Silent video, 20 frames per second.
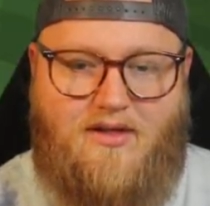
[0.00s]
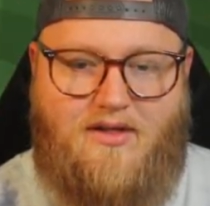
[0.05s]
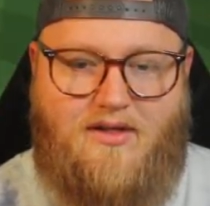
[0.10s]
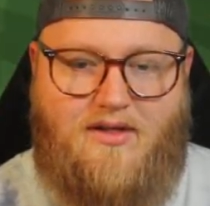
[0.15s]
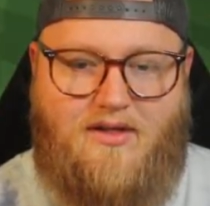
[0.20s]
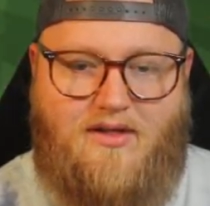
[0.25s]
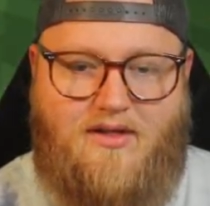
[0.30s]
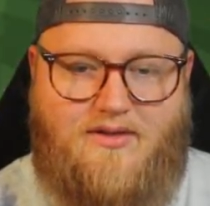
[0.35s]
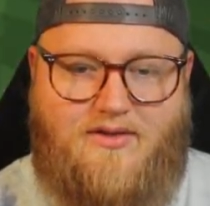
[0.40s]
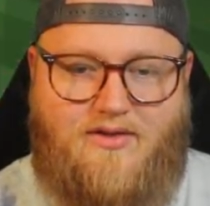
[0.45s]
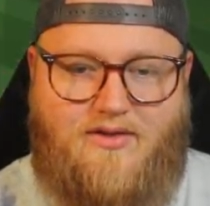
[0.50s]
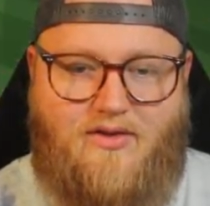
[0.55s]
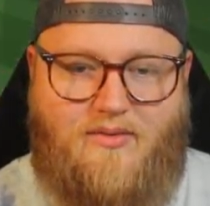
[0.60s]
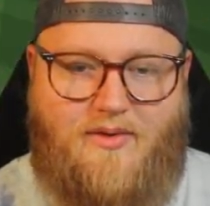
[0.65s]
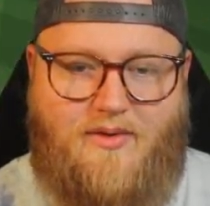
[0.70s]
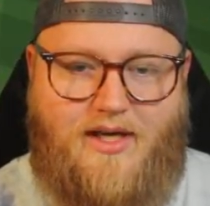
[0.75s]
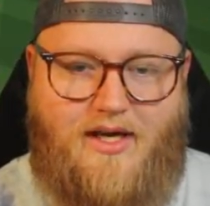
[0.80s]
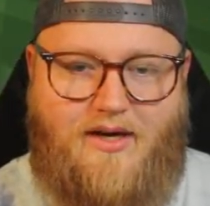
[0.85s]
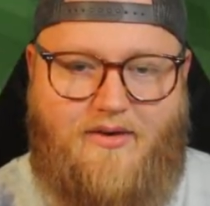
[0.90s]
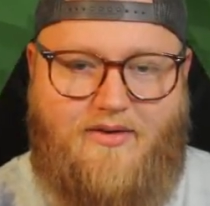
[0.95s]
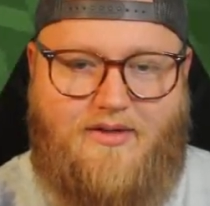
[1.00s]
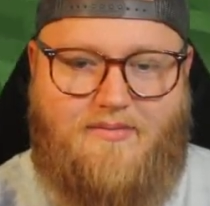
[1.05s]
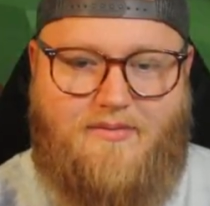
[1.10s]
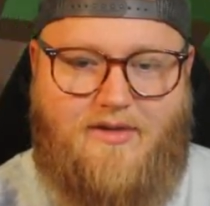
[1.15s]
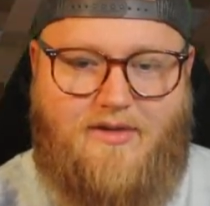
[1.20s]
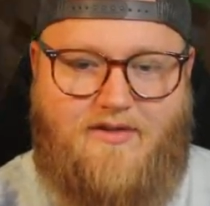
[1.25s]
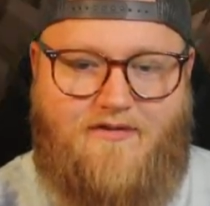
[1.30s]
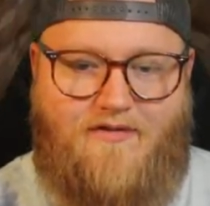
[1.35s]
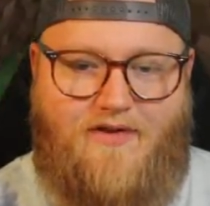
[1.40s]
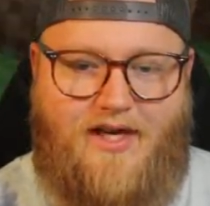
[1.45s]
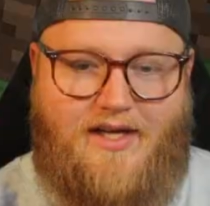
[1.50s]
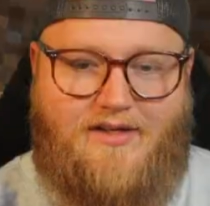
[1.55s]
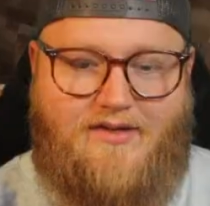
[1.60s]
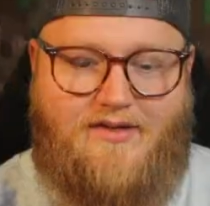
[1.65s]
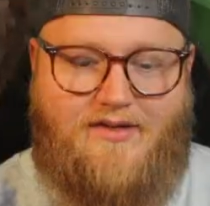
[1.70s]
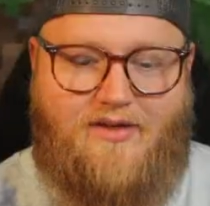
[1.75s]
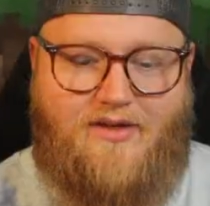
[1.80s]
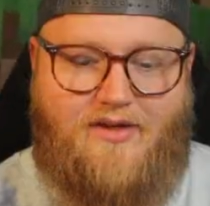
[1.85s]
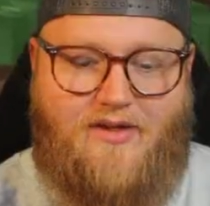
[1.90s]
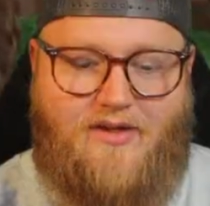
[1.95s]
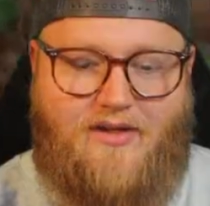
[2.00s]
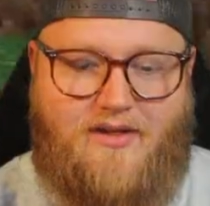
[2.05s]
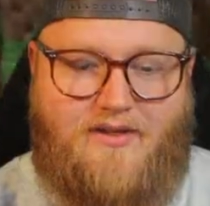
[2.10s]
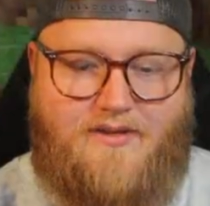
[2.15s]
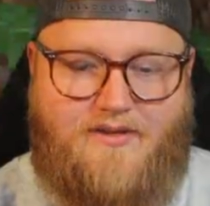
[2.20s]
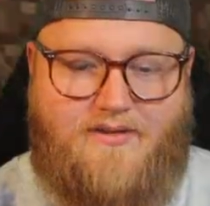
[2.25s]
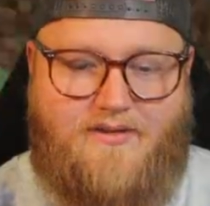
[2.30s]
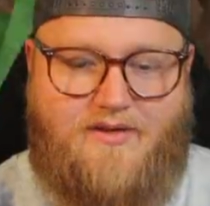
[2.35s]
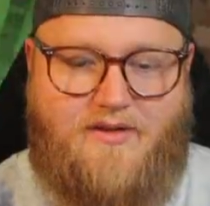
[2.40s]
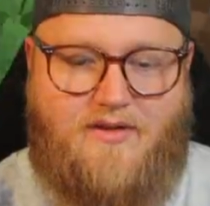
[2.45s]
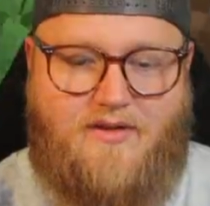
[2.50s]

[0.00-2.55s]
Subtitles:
Assuming I was much faster than this.